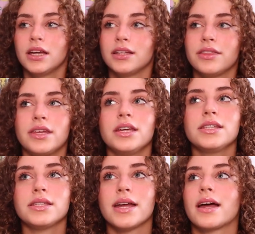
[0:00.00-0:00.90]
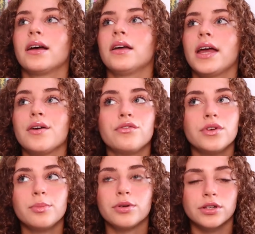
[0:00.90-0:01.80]
The thing is that
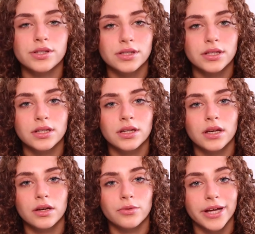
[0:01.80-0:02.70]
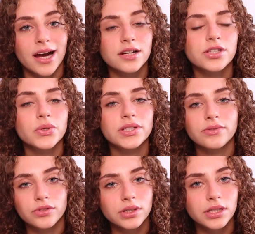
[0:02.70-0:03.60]
every person reacts to it
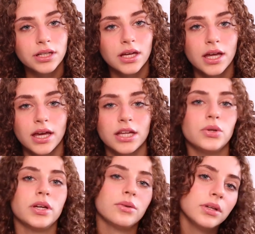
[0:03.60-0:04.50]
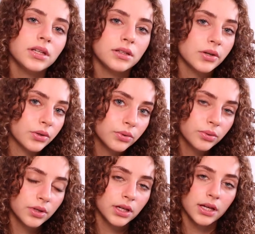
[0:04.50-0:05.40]
differently, and you can't really know
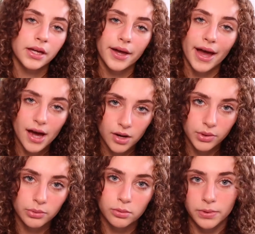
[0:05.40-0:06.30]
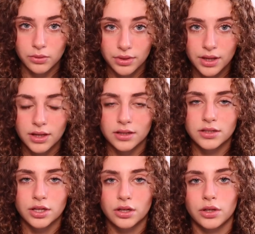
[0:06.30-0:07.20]
how you will be with it
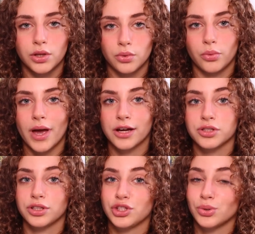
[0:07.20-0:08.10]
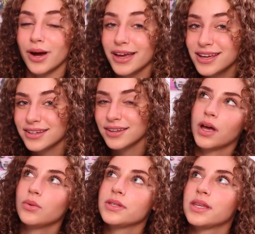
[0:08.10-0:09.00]
until you actually try it.
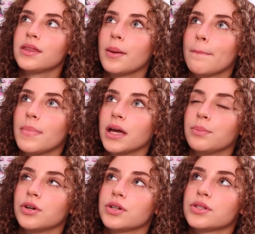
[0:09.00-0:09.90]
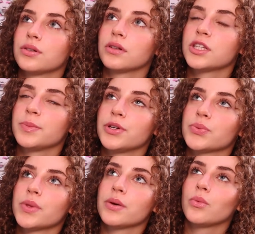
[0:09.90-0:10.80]
I would say that my personal experience
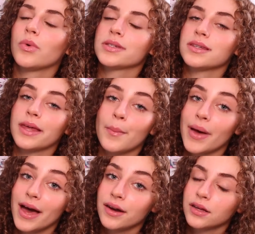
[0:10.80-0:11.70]
with it wasn't that bad.